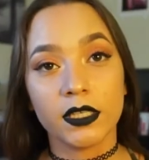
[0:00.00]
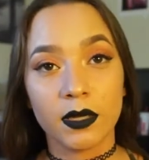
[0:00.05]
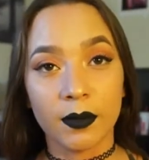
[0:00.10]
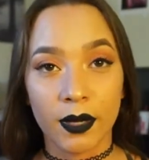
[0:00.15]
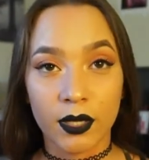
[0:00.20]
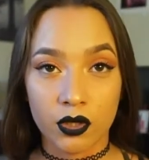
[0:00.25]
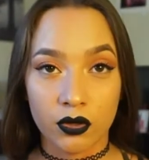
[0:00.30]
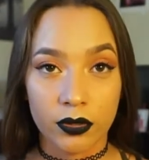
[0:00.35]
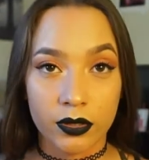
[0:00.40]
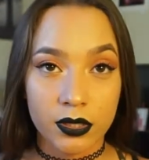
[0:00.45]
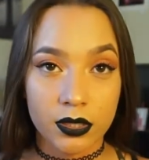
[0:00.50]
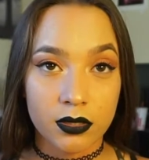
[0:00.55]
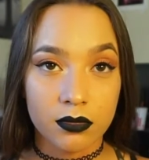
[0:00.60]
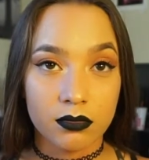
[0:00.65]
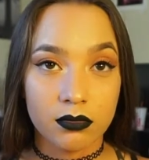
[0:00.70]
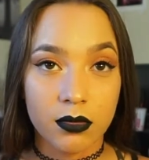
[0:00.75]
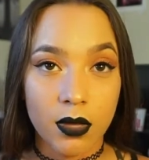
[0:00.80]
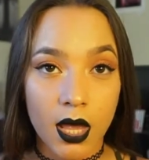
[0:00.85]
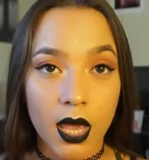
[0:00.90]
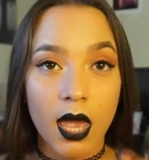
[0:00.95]
obviously my
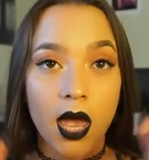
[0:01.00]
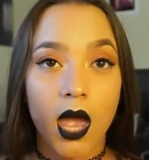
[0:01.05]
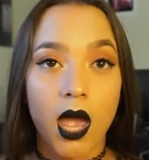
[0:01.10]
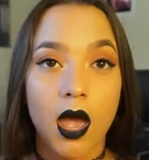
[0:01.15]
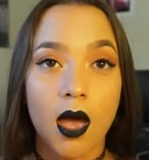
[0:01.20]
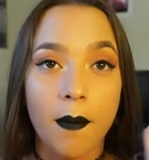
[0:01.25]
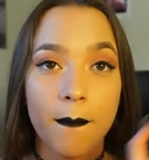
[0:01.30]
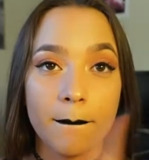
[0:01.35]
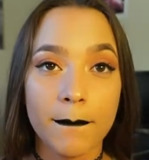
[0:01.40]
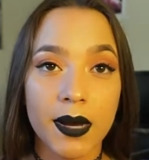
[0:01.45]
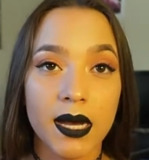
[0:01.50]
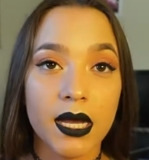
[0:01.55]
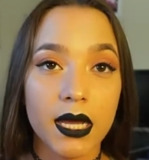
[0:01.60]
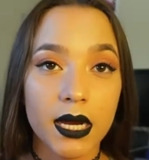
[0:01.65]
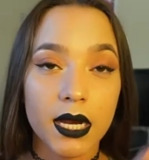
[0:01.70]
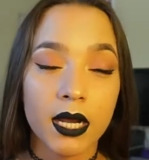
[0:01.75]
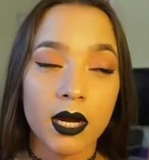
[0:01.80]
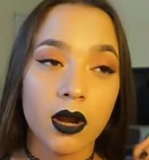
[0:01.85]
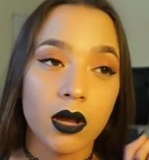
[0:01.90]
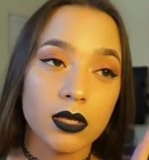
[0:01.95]
joints,
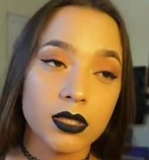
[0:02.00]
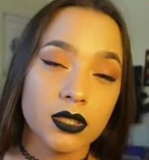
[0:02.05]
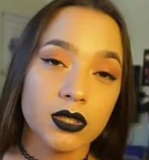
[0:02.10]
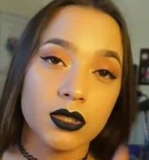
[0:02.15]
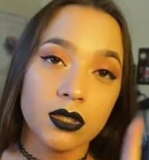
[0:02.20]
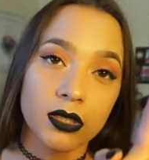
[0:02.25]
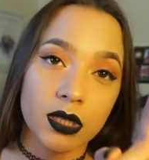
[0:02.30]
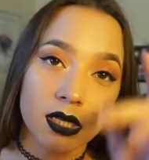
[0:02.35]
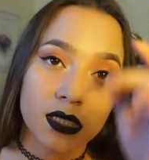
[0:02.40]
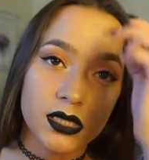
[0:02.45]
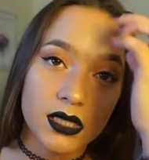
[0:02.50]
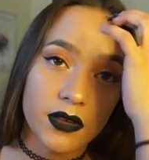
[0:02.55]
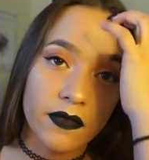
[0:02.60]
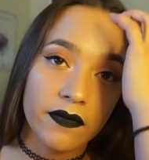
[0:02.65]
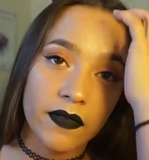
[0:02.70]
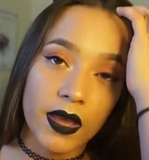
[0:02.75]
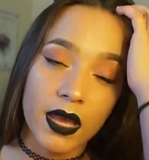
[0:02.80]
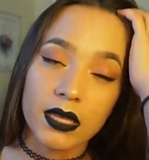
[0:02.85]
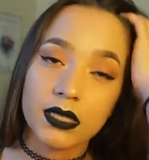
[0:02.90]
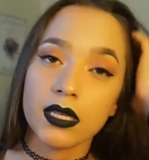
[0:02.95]
but it also
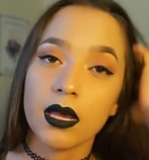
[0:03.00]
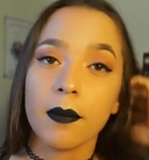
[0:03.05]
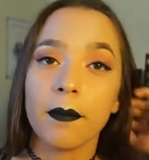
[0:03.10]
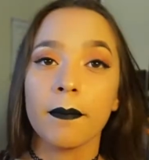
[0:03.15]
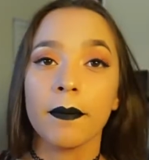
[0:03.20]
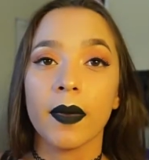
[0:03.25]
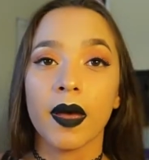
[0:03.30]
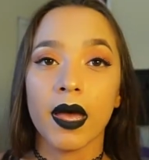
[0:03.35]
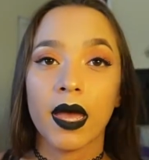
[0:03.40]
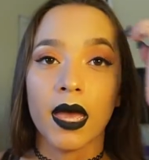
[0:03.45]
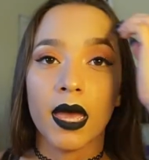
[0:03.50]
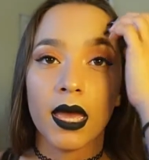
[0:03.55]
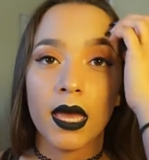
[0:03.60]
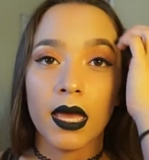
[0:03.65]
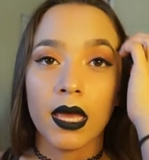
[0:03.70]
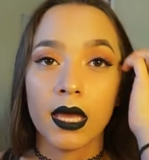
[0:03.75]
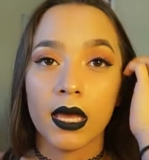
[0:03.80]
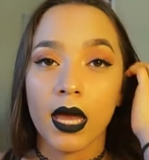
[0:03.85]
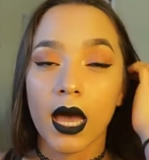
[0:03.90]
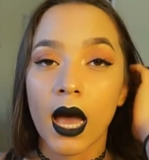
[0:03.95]
does affect
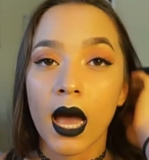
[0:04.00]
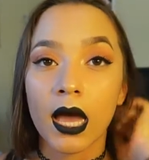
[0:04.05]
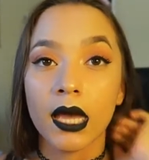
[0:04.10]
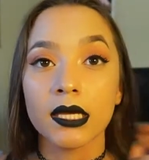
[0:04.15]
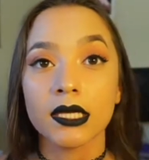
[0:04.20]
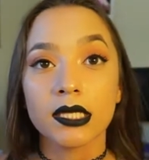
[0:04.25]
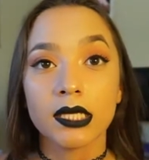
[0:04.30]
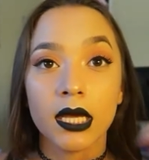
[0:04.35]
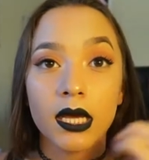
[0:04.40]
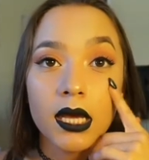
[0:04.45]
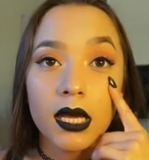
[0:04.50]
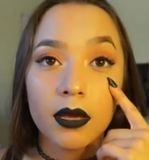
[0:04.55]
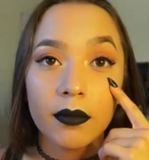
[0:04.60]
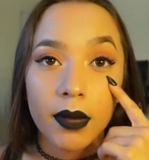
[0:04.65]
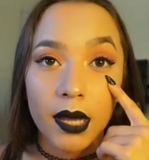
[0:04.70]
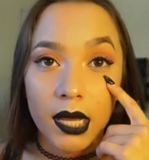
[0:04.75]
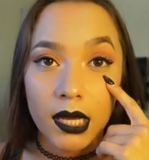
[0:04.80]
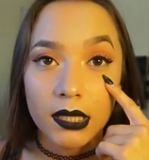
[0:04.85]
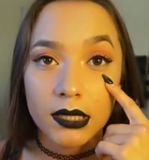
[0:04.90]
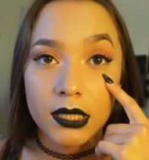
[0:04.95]
my
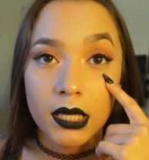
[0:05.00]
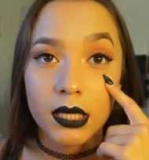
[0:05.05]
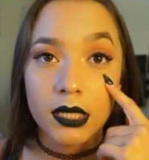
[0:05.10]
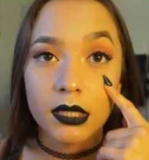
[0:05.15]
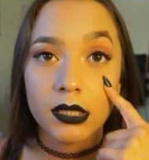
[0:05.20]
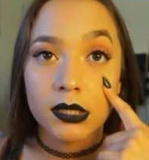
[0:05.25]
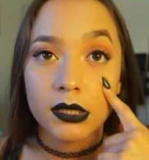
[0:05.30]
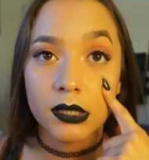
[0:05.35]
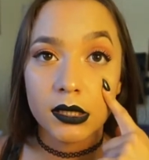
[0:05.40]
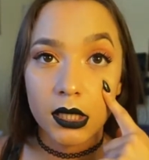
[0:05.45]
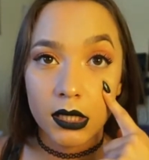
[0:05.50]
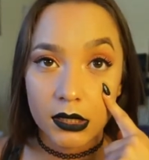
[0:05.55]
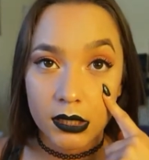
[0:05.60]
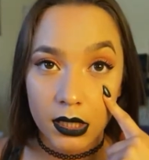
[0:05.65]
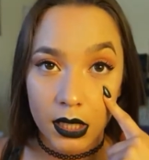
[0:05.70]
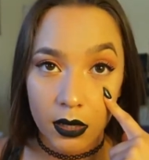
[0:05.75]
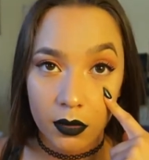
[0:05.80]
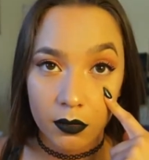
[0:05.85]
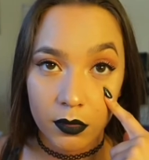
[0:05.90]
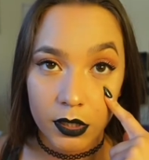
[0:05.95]
eyesight. My eyesight
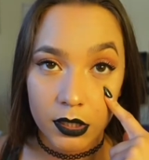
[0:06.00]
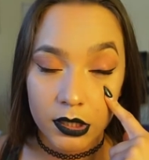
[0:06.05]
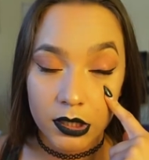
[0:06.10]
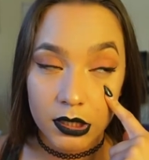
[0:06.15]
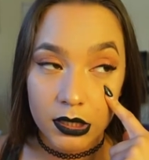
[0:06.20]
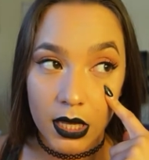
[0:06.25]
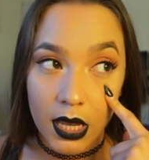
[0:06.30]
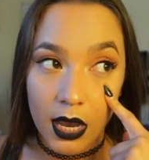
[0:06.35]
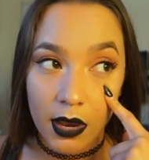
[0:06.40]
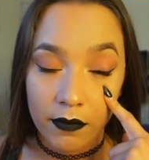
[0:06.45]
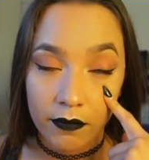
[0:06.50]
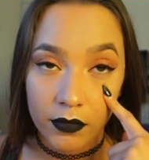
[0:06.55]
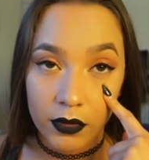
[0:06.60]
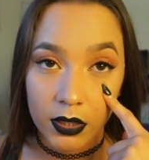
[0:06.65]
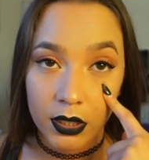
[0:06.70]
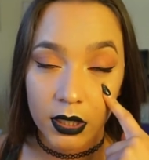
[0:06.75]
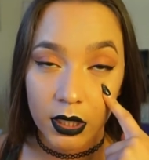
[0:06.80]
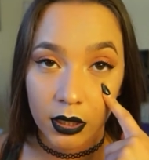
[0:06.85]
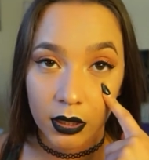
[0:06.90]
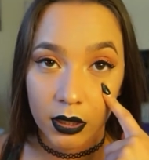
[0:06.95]
does get worse
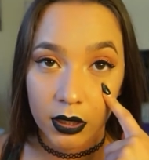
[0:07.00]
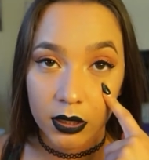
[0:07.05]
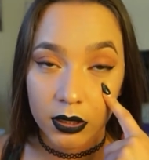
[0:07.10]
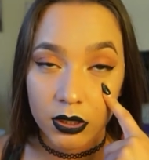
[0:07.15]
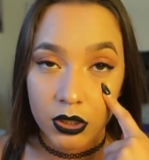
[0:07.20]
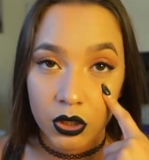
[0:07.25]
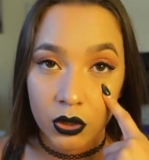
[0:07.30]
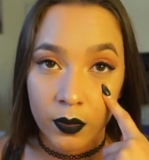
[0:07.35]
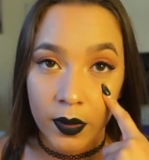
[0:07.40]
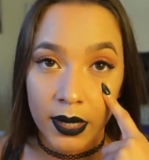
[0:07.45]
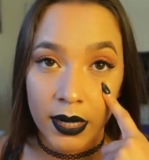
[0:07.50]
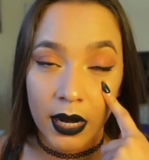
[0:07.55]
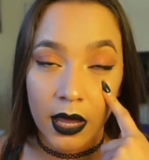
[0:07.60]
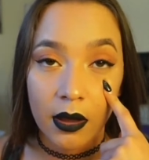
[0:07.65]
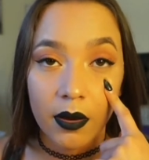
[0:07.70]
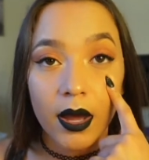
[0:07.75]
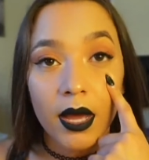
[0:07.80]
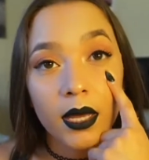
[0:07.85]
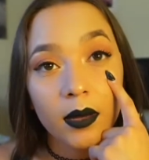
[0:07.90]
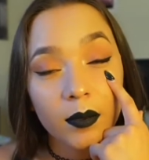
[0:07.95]
every year, so
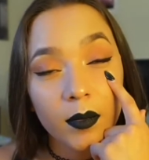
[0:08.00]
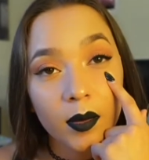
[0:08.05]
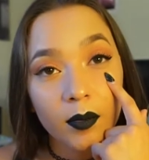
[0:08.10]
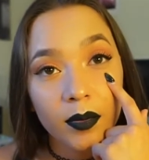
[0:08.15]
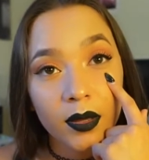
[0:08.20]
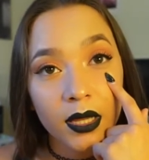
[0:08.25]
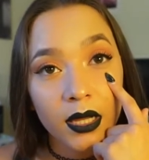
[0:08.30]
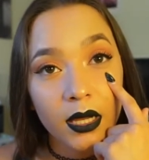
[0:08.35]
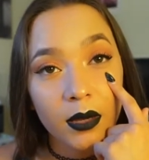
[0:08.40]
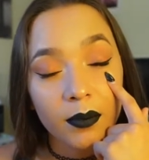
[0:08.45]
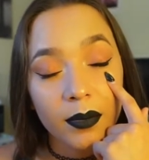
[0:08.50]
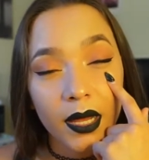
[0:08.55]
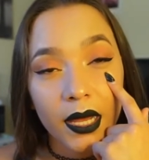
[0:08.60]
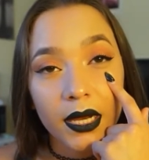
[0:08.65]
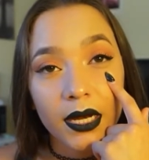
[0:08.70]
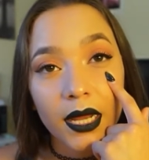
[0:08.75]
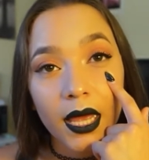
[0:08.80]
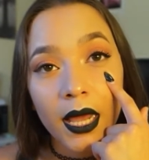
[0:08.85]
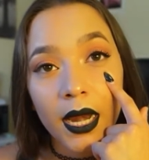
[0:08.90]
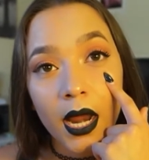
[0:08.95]
right now I am
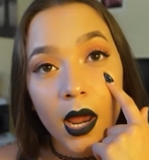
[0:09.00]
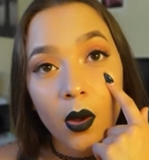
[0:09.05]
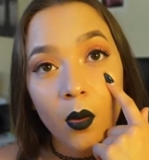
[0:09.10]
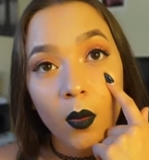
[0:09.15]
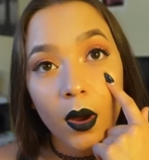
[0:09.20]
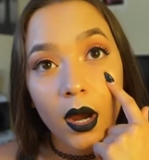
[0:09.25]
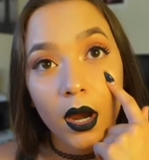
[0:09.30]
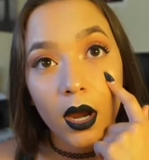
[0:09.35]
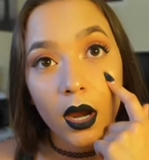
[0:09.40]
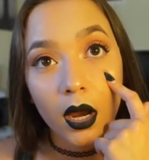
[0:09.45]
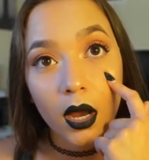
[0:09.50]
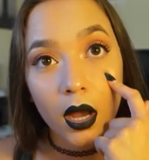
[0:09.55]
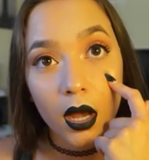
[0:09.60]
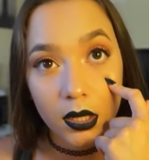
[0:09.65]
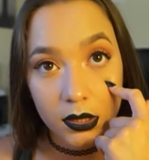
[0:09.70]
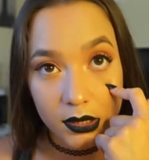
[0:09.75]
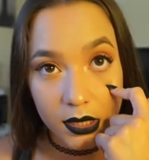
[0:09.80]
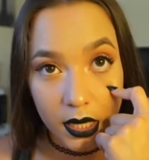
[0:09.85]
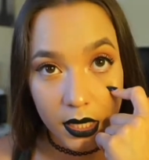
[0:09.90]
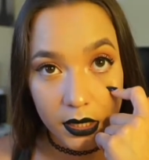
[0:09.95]
completely blind and I
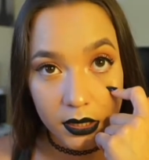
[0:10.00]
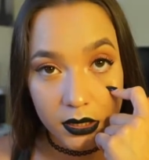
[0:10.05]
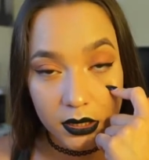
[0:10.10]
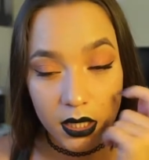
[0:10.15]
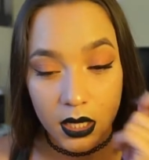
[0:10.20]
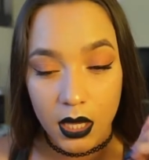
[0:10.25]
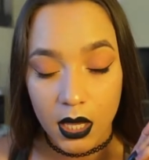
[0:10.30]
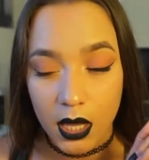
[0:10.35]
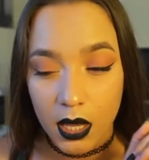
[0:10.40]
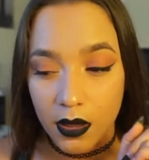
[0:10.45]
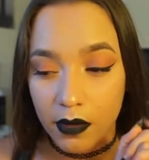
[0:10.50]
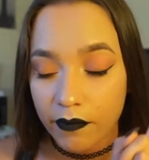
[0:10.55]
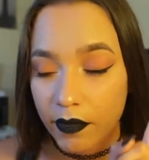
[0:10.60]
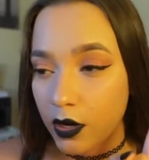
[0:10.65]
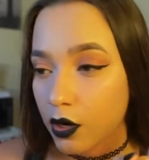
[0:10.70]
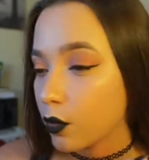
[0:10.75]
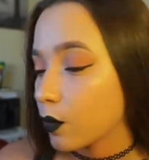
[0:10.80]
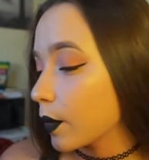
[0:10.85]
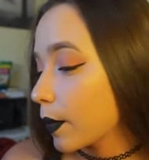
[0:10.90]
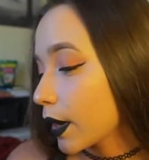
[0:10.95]
wear contacts.
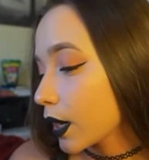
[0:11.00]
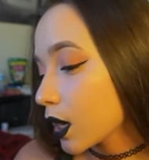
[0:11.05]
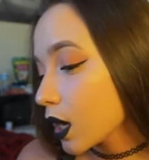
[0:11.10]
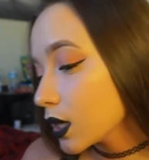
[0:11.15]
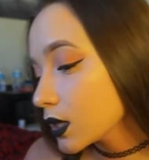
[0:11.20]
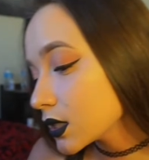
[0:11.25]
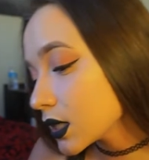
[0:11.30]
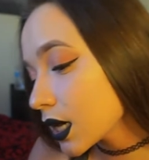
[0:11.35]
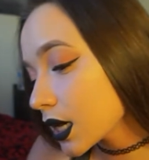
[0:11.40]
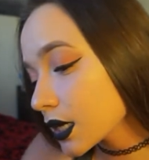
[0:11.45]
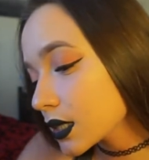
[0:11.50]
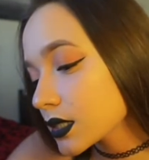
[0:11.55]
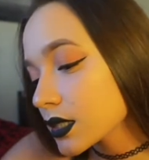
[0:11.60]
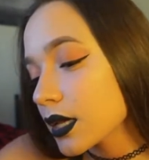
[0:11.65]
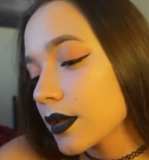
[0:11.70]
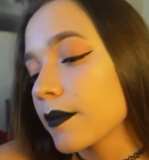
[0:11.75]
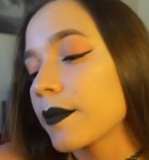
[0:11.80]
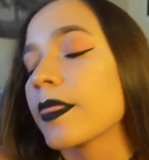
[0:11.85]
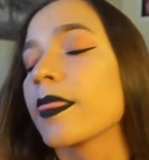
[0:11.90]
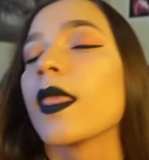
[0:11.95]
If I don't wear my
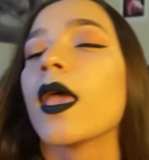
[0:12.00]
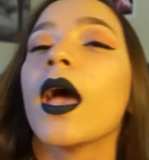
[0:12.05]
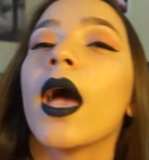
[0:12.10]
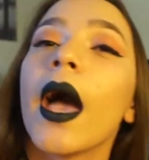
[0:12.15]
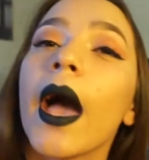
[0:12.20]
contacts,